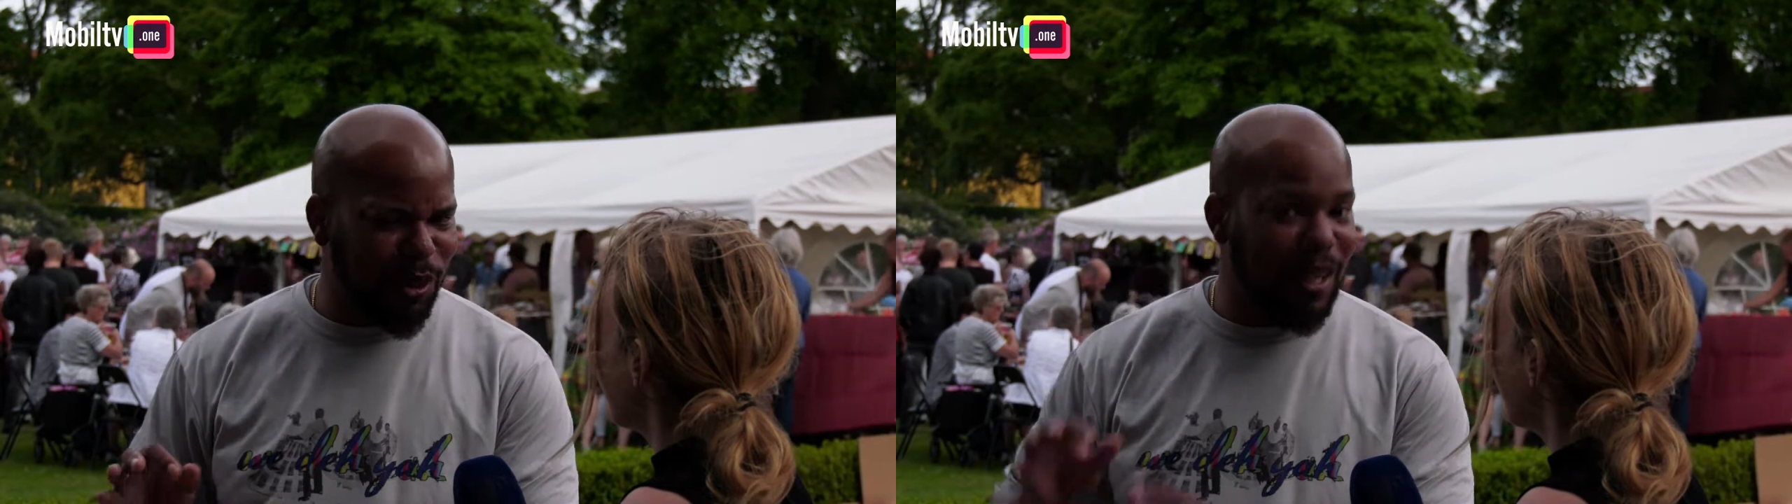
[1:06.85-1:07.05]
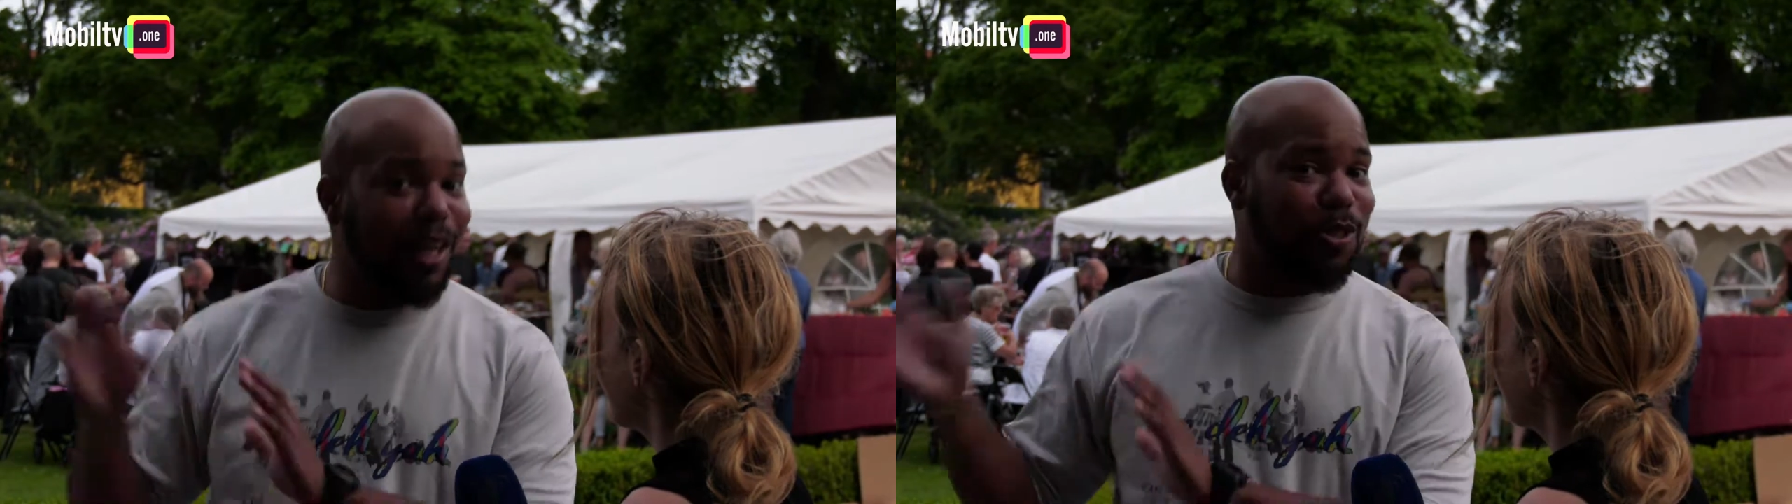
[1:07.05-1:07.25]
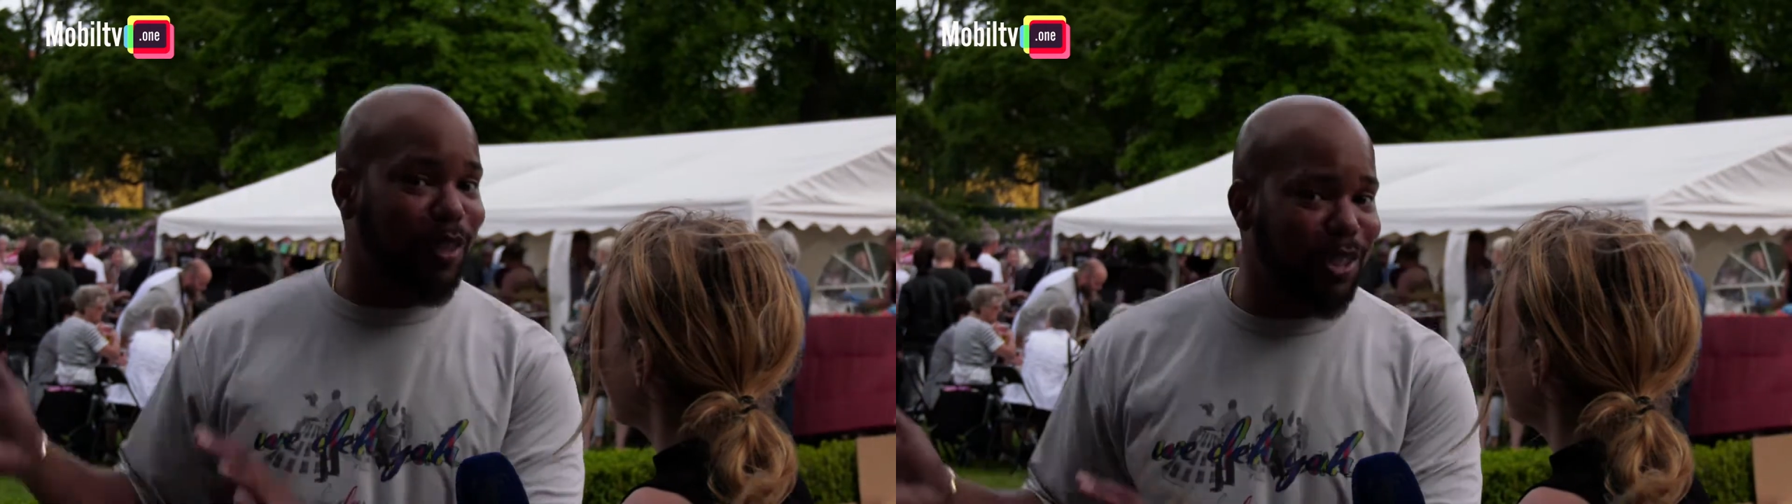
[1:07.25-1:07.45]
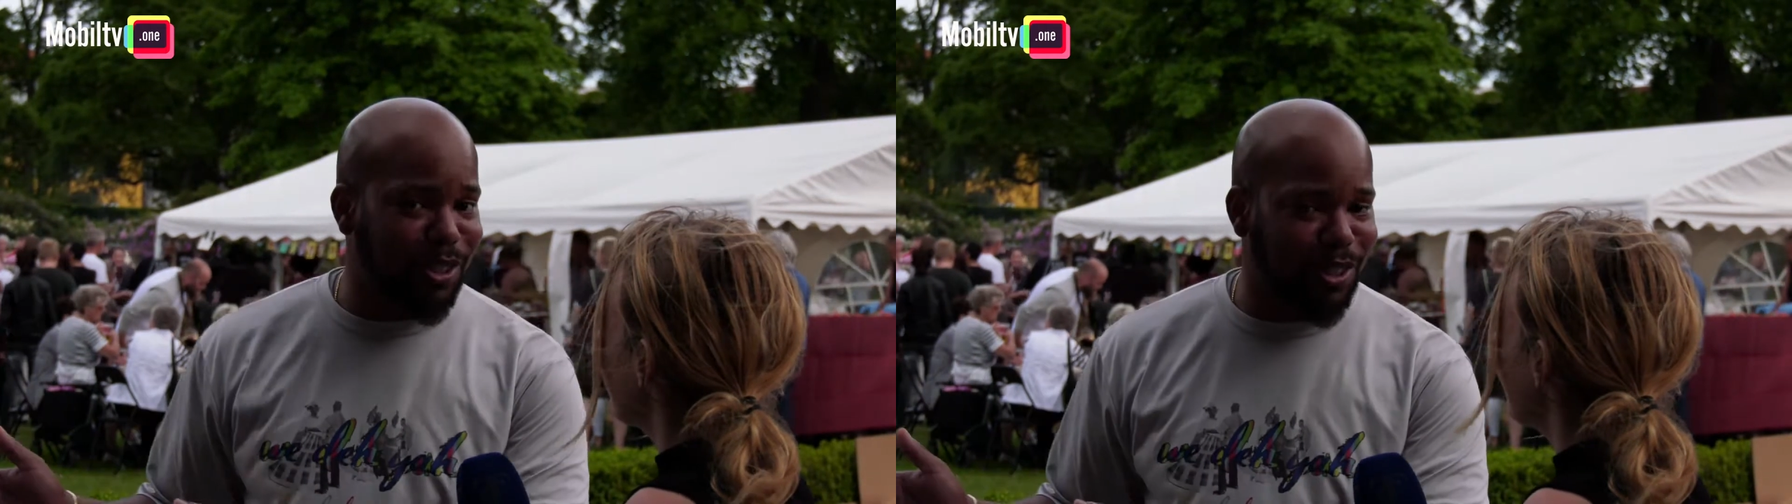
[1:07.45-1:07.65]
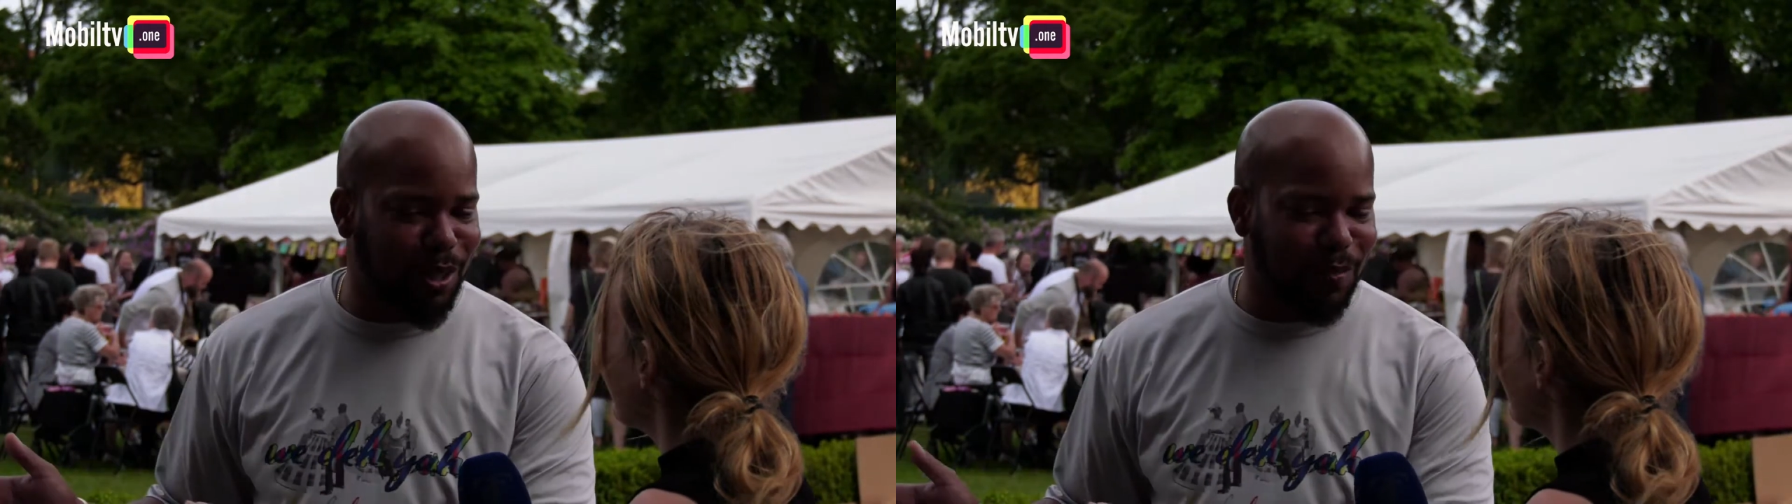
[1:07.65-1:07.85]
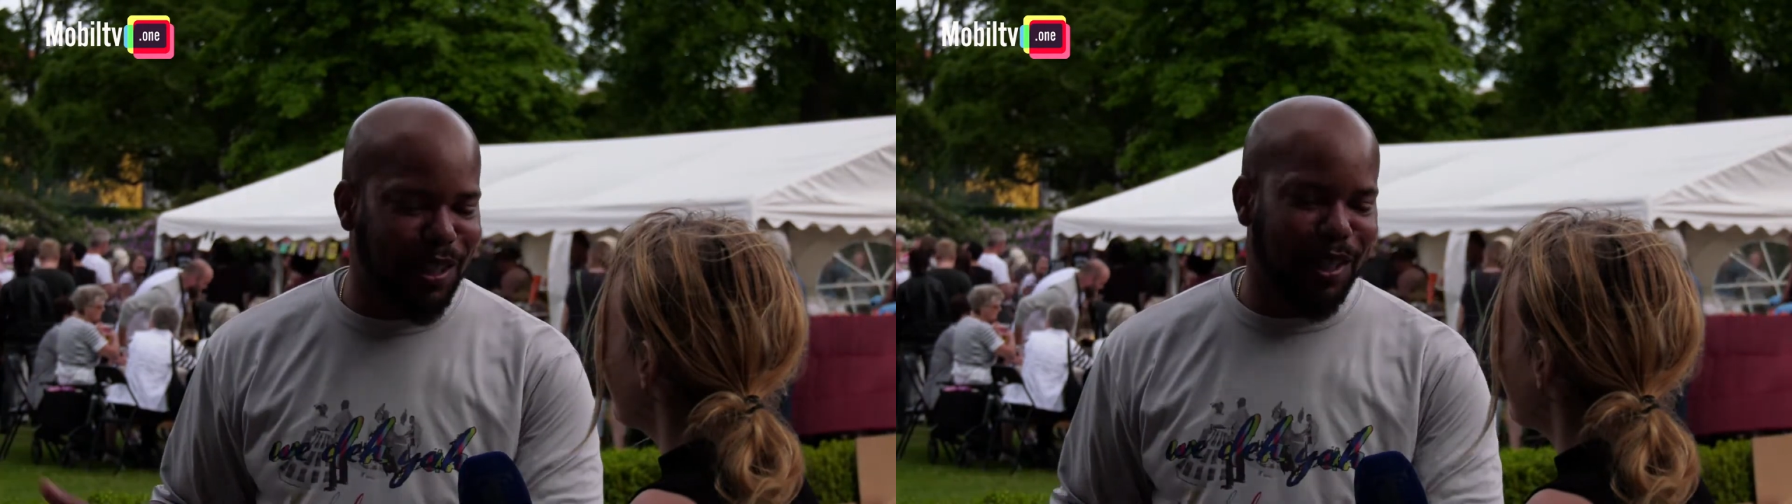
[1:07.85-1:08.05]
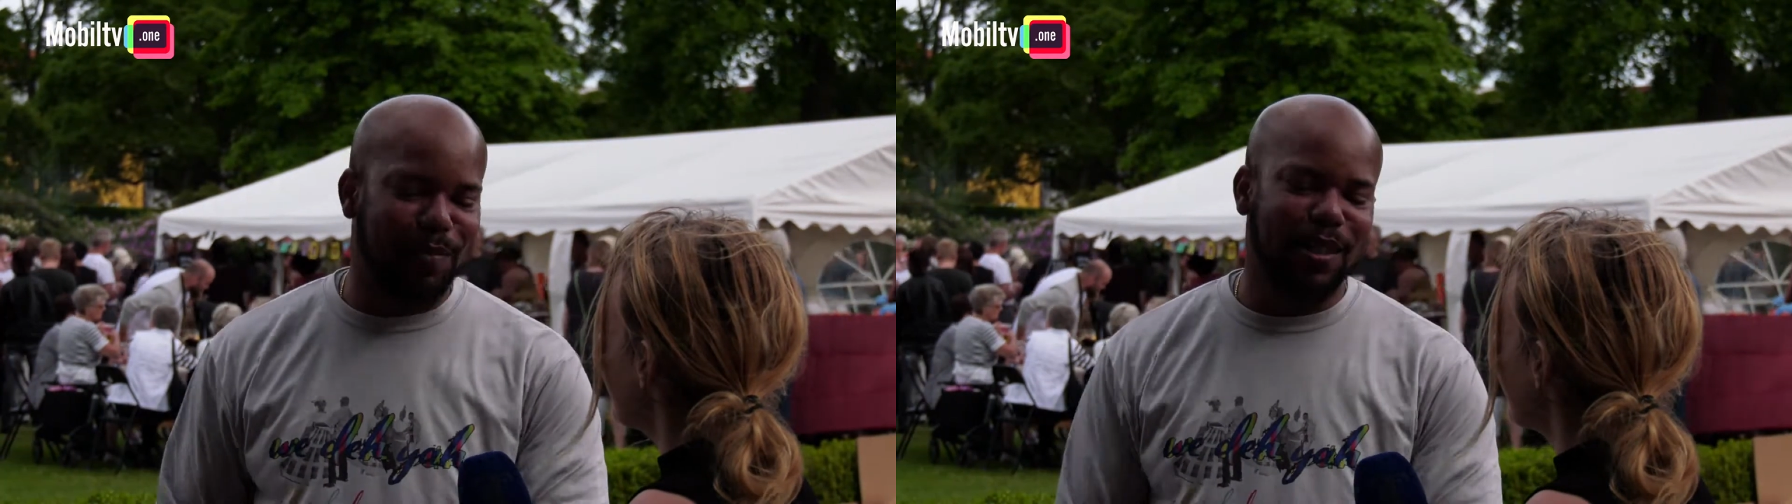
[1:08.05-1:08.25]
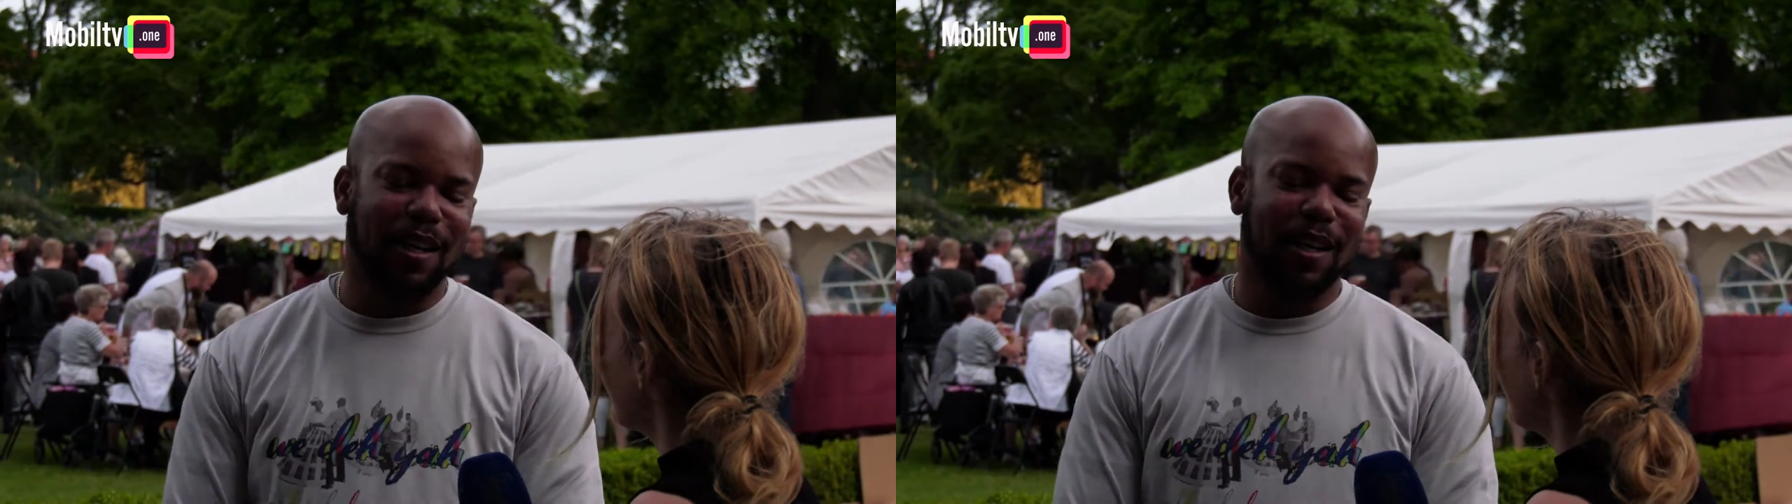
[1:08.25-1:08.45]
not traditional sometimes.